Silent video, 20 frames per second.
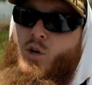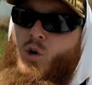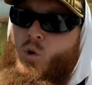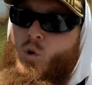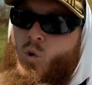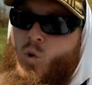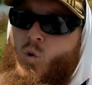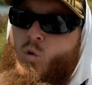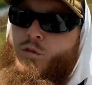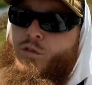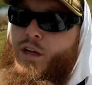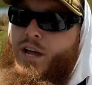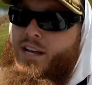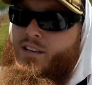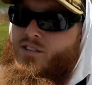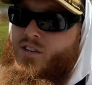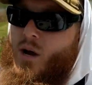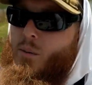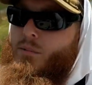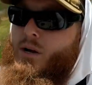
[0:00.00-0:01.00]
cool things
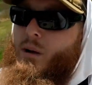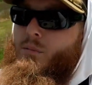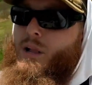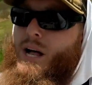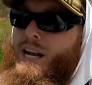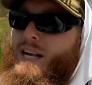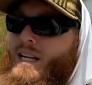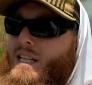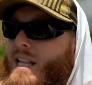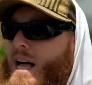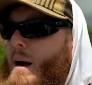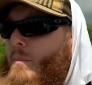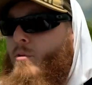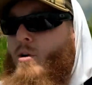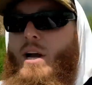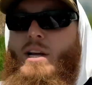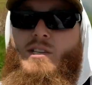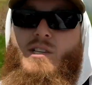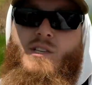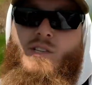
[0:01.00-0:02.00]
coming up, a lot of
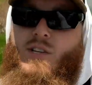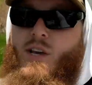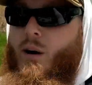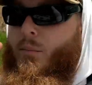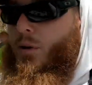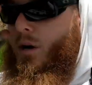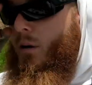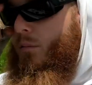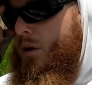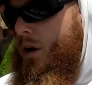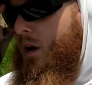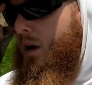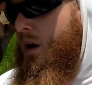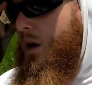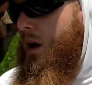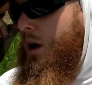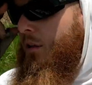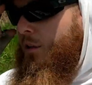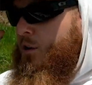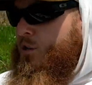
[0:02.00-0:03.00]
collaborations coming up.
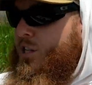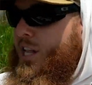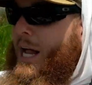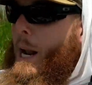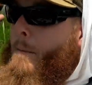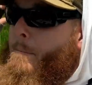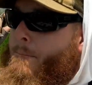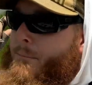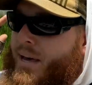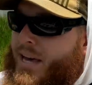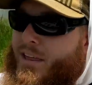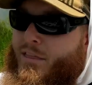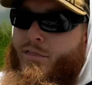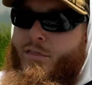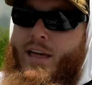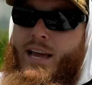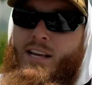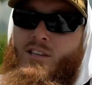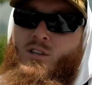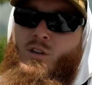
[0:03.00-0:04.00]
There's a lot of big
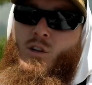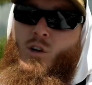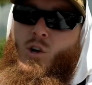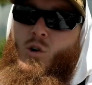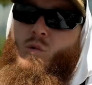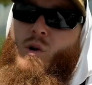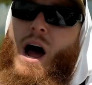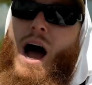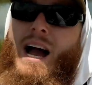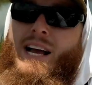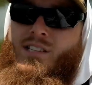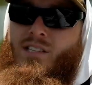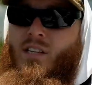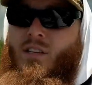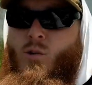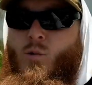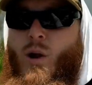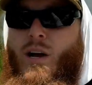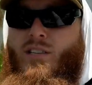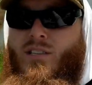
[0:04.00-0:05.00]
things on the horizon
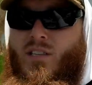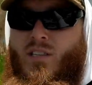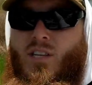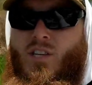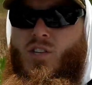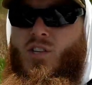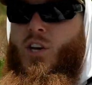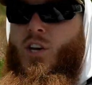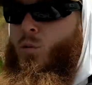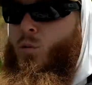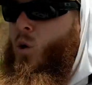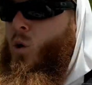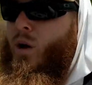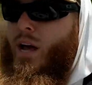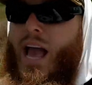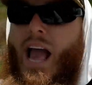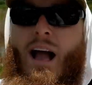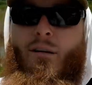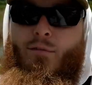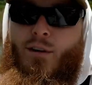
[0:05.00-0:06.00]
the rest of this year. We're only
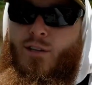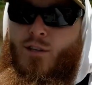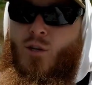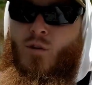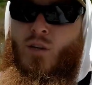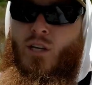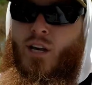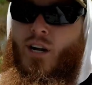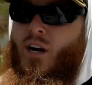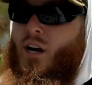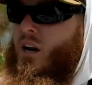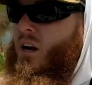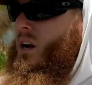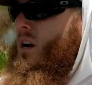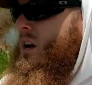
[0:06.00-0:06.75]
halfway through the year